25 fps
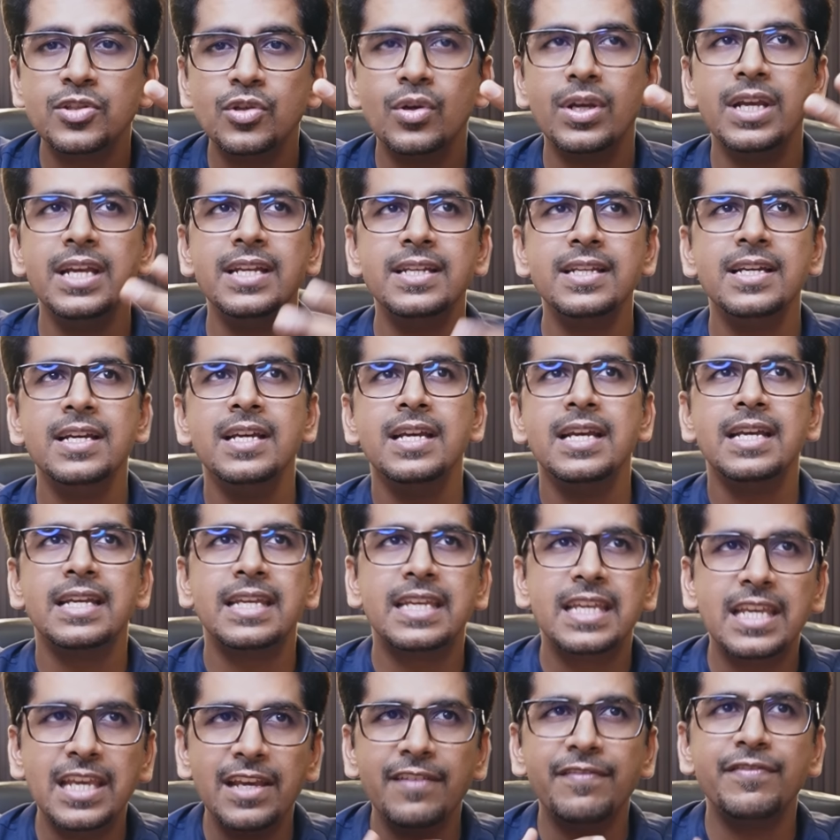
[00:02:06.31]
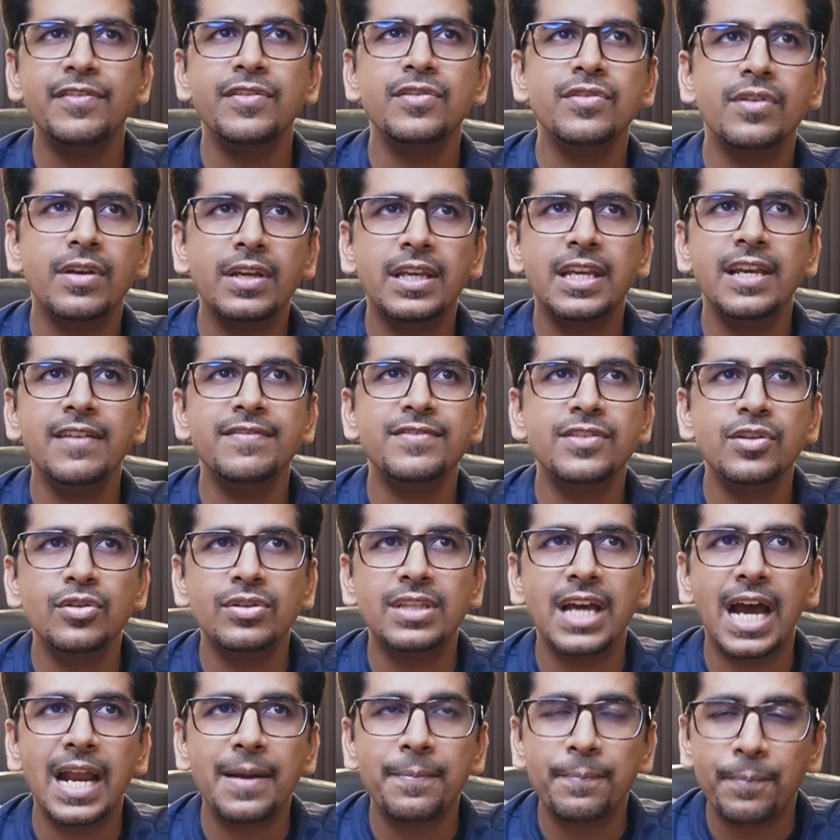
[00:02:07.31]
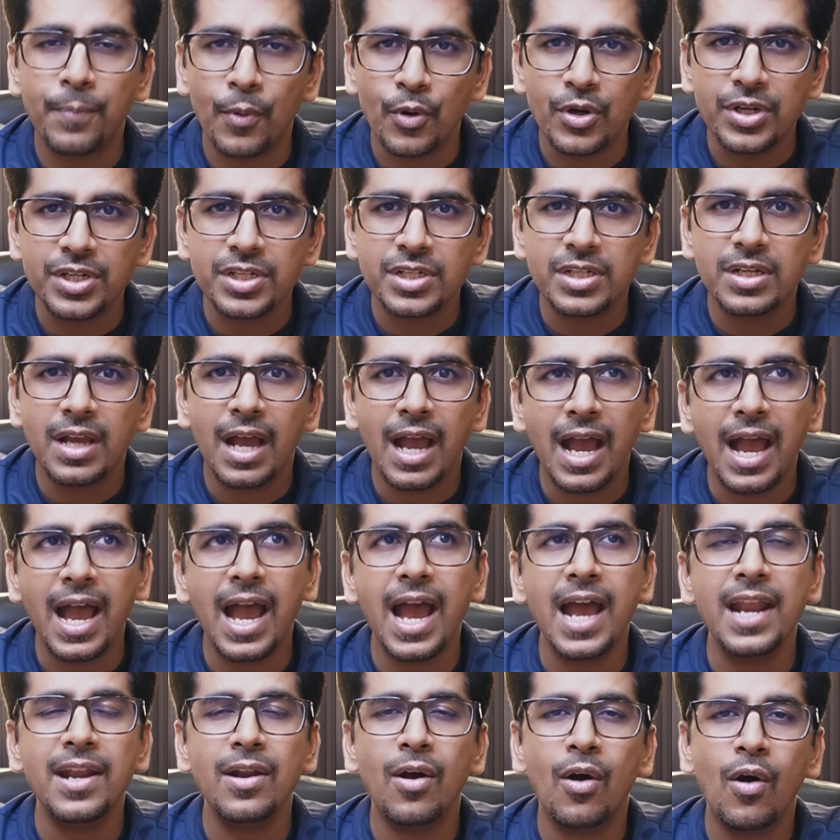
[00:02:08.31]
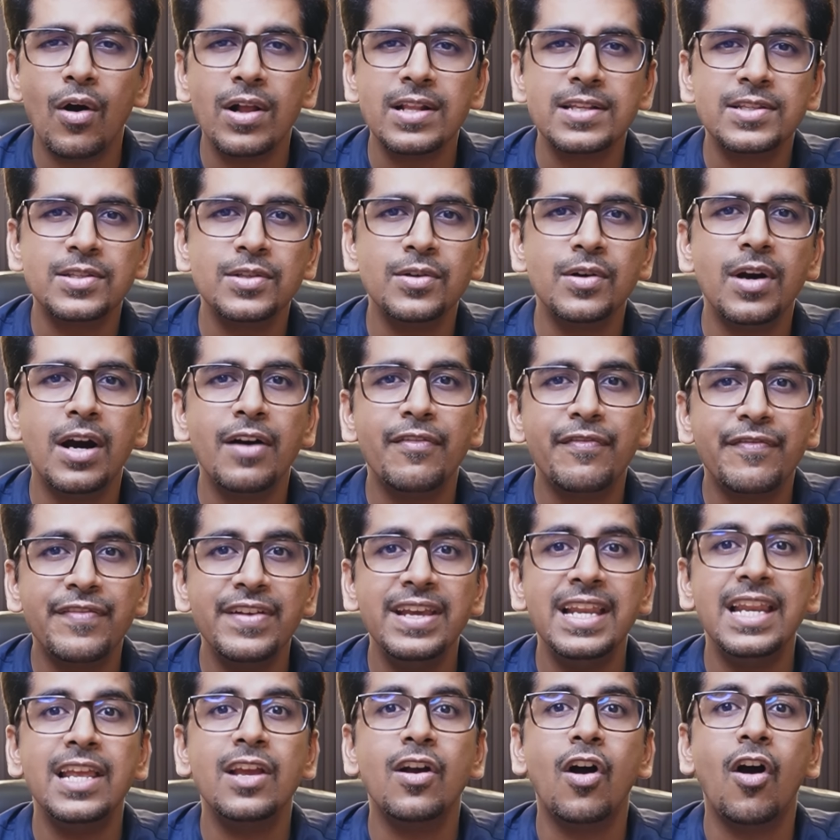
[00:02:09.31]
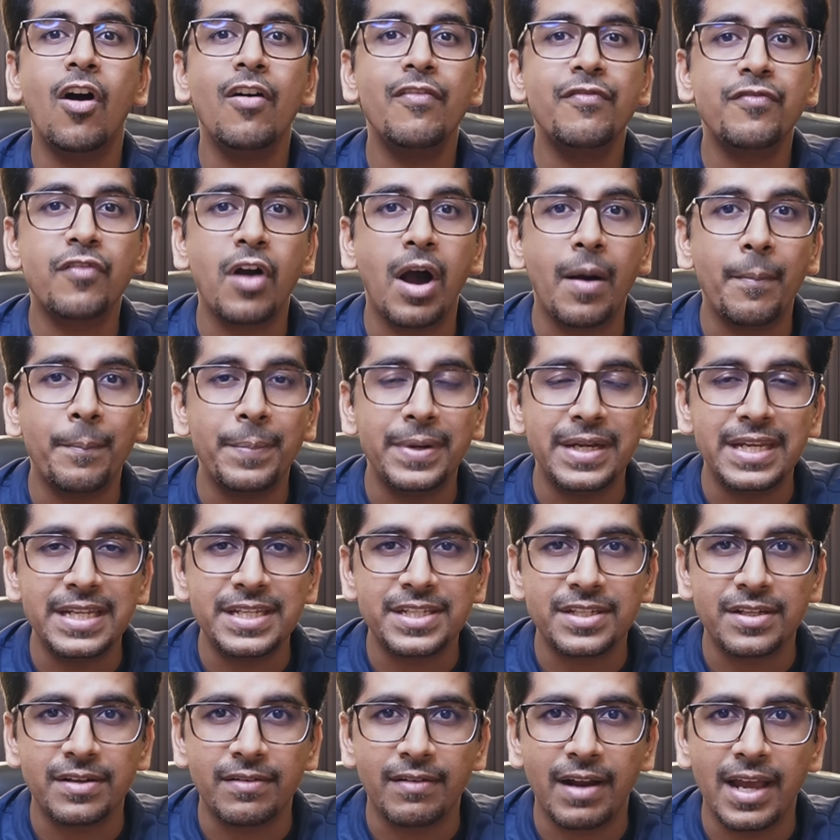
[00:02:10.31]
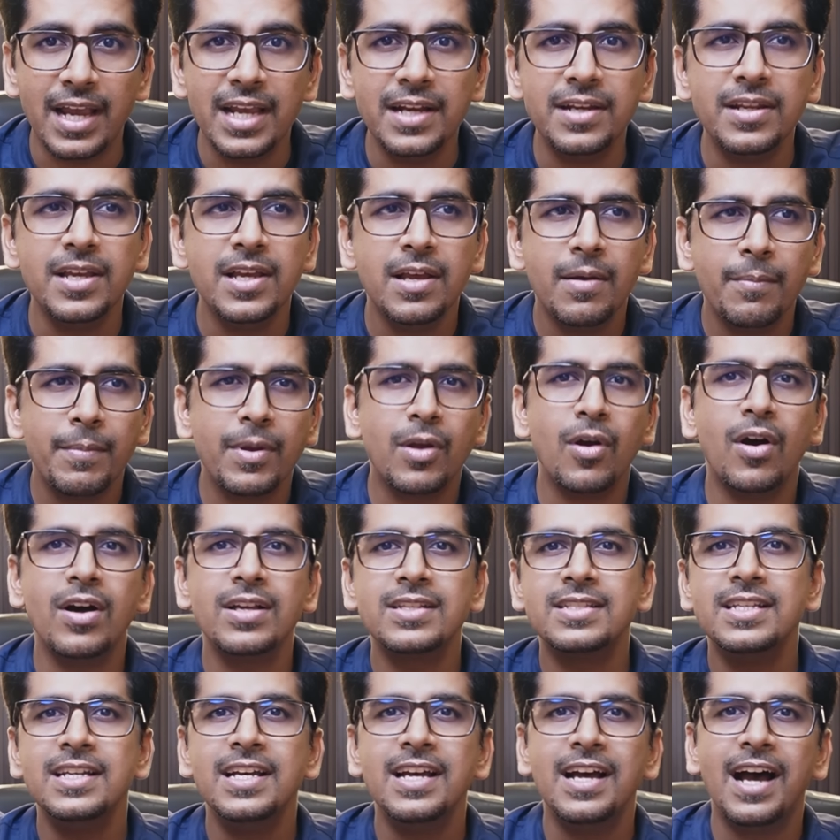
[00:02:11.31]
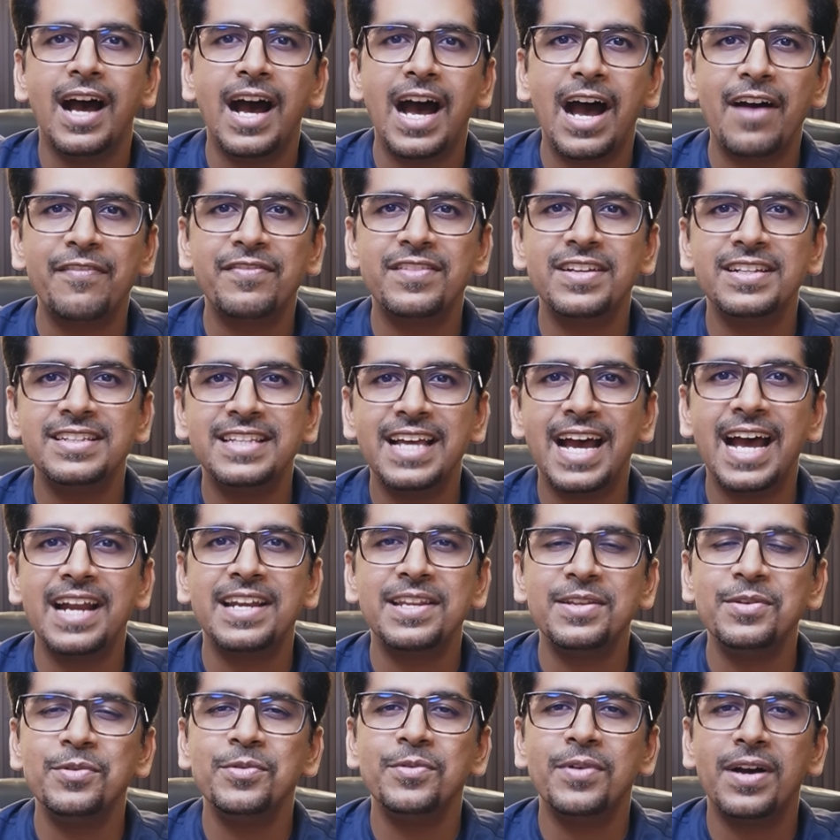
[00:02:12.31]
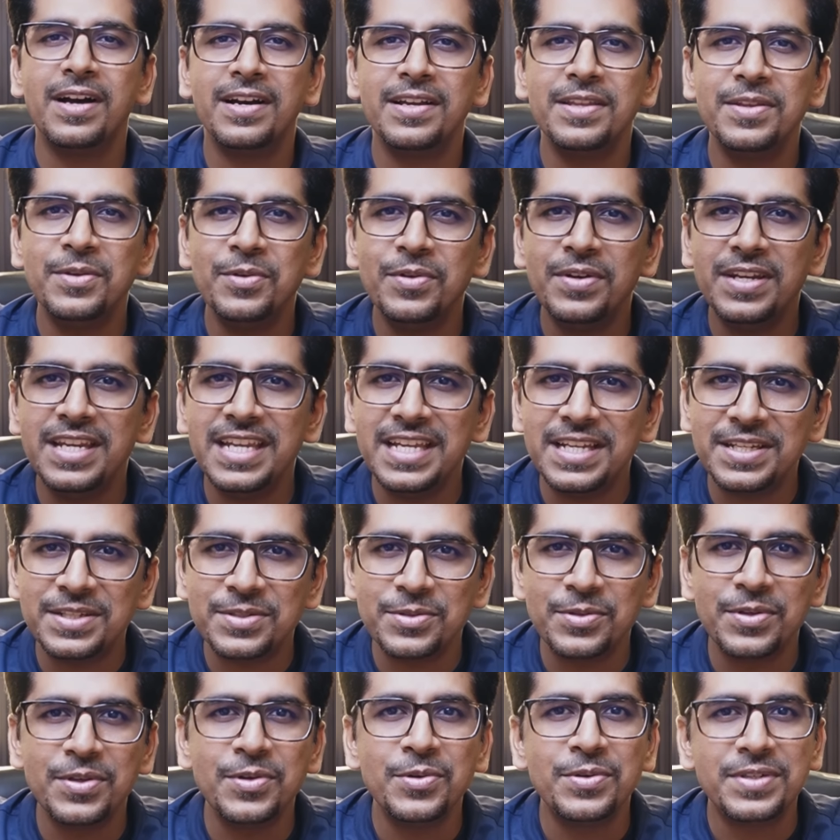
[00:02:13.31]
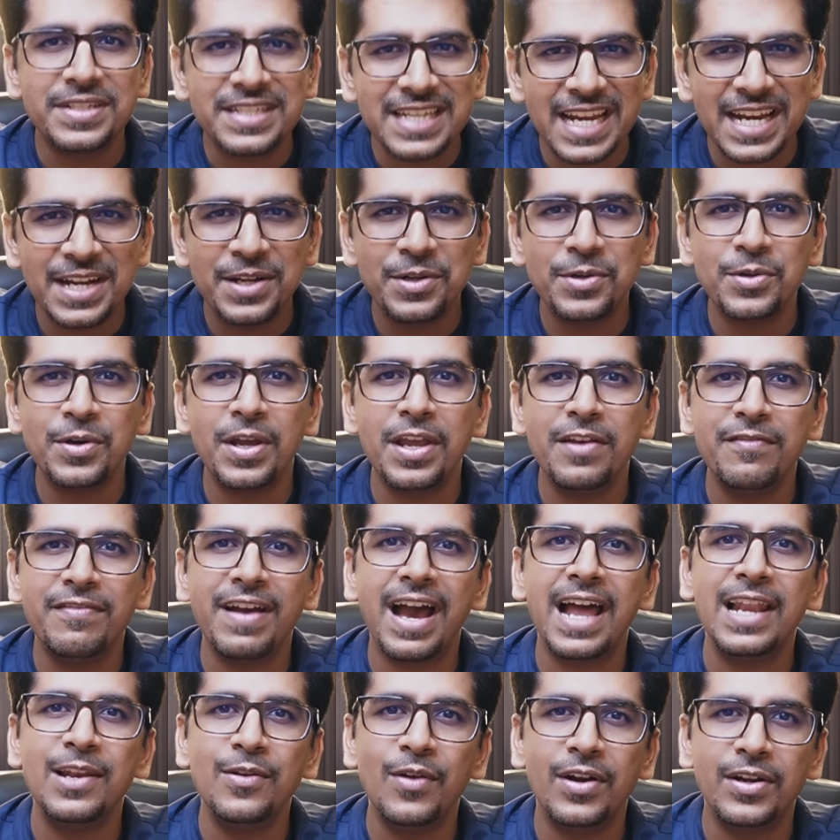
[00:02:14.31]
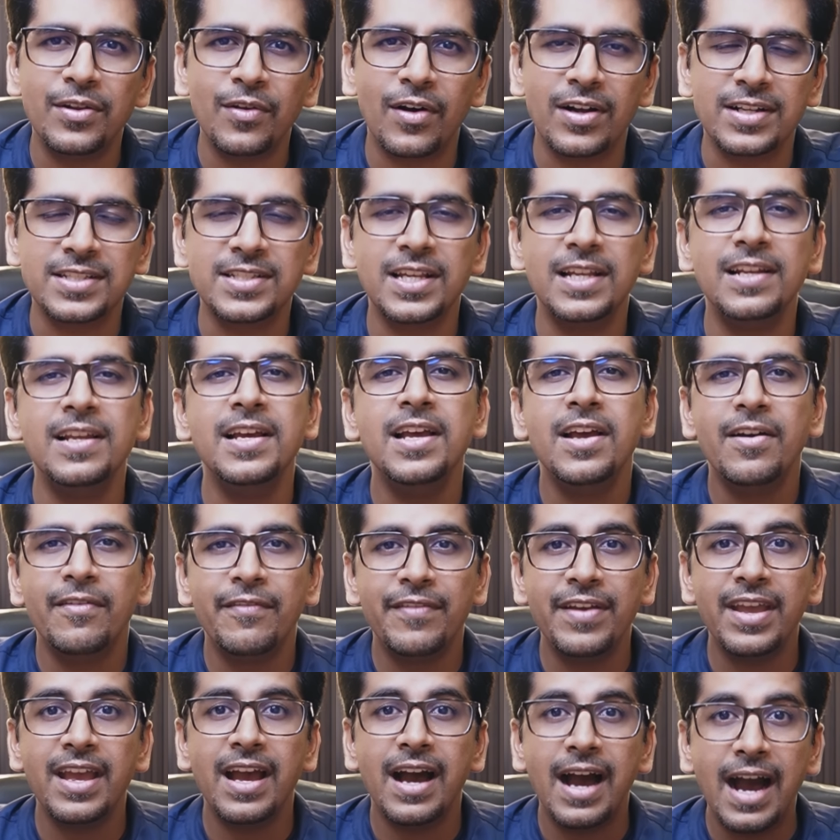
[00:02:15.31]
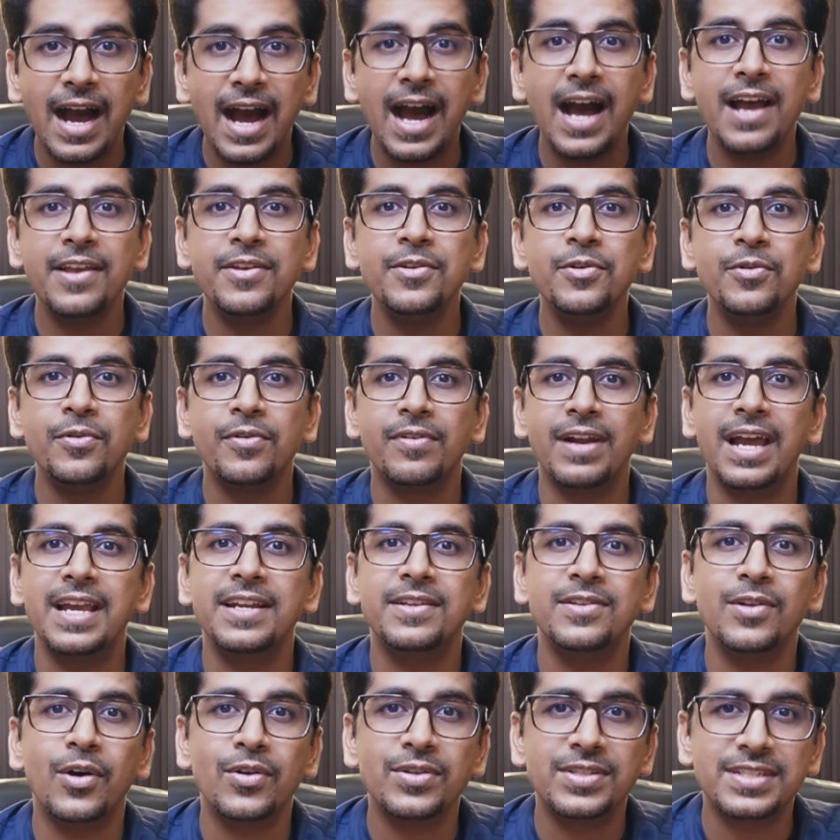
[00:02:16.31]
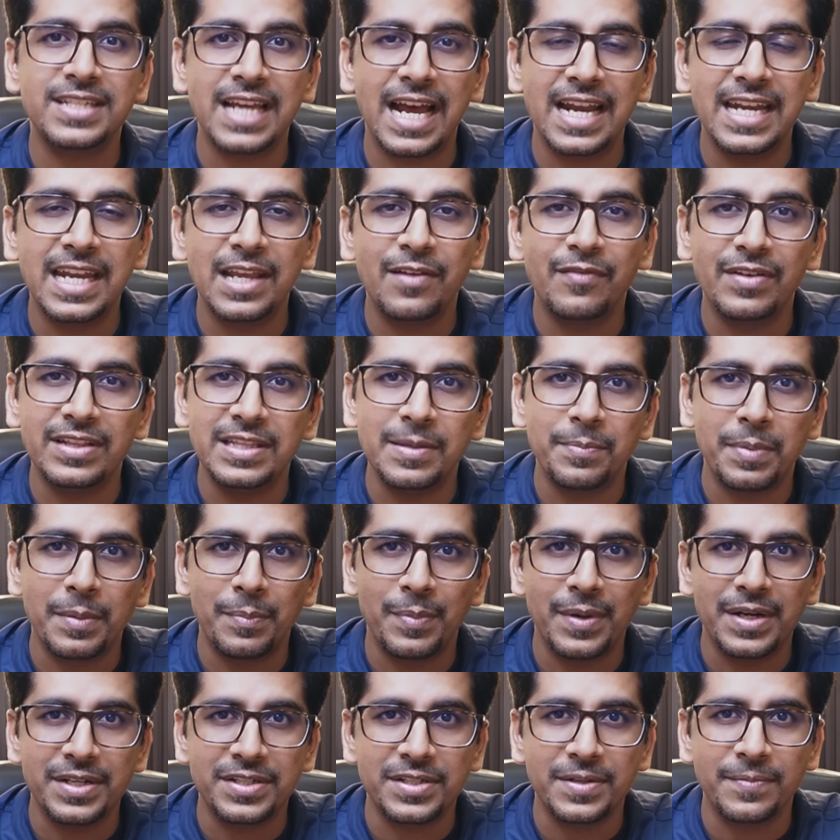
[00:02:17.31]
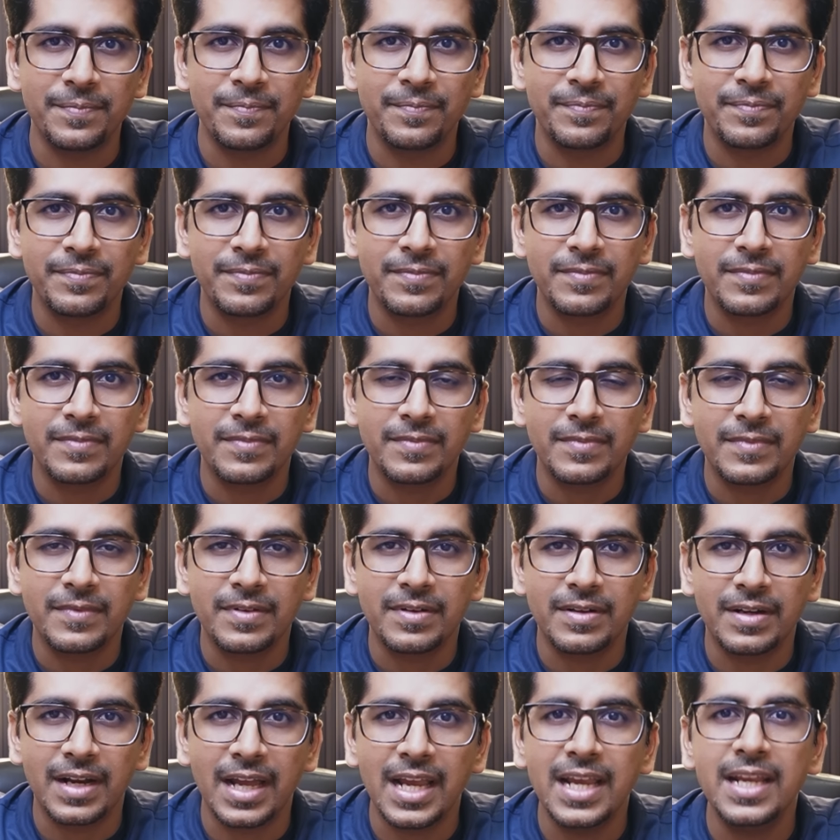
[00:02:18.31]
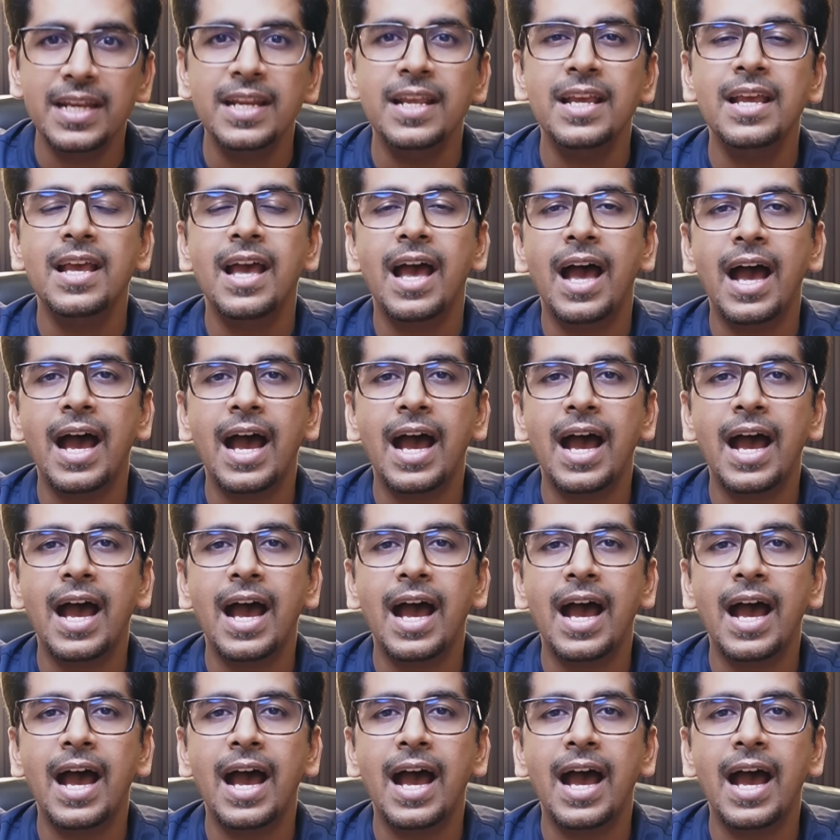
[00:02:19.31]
So it give you gives you that push and also a feeling of competition, right? Because after that, you you need to, you tend to evaluate yourself. Where are you right now standing with the preparation, right?